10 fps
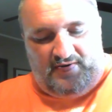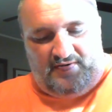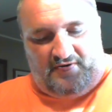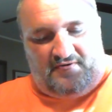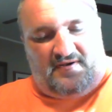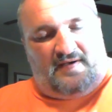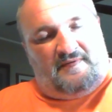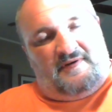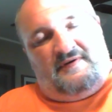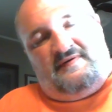Third thing I'm
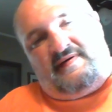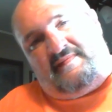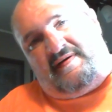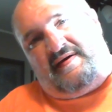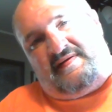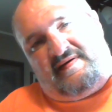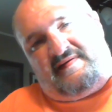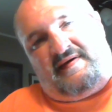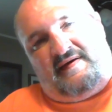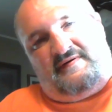going to do is I'm going to get this
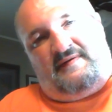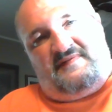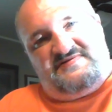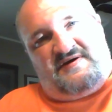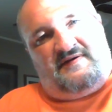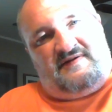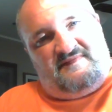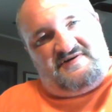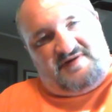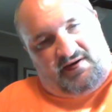together and I'm going to send it to
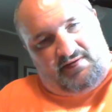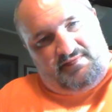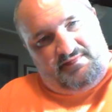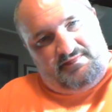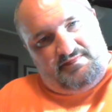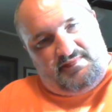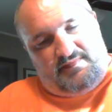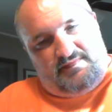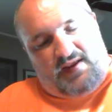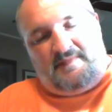Michelle.
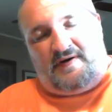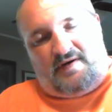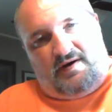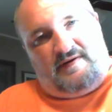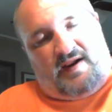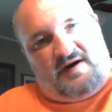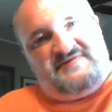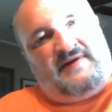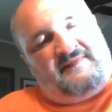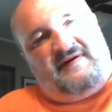I'm going to call
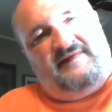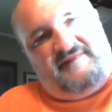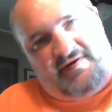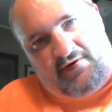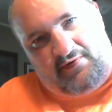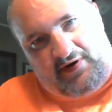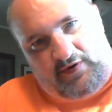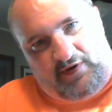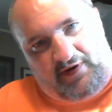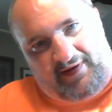Lars and I'm going to video
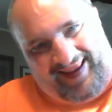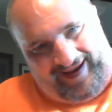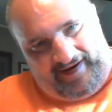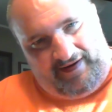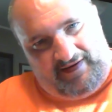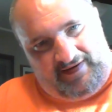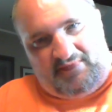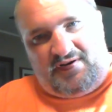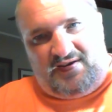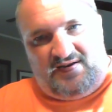record that. I'm
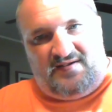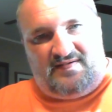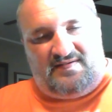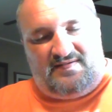going to get his